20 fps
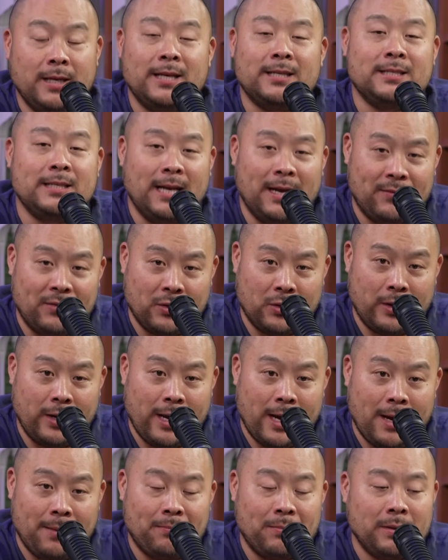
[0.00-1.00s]
It's never going to
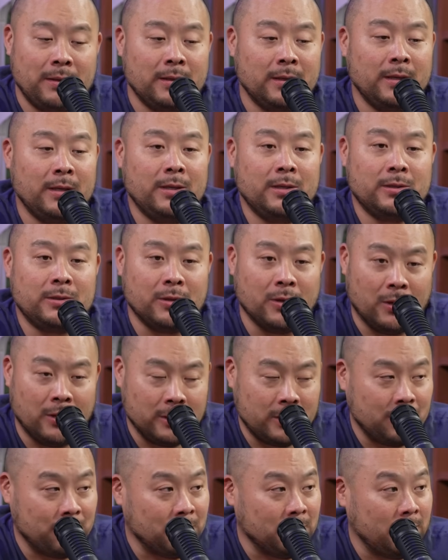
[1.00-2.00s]
happen. So
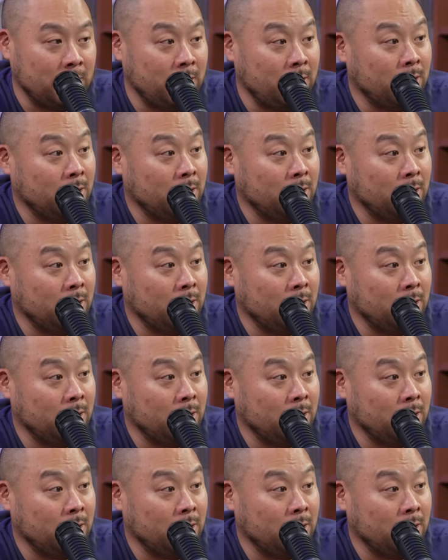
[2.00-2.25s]
ultimately,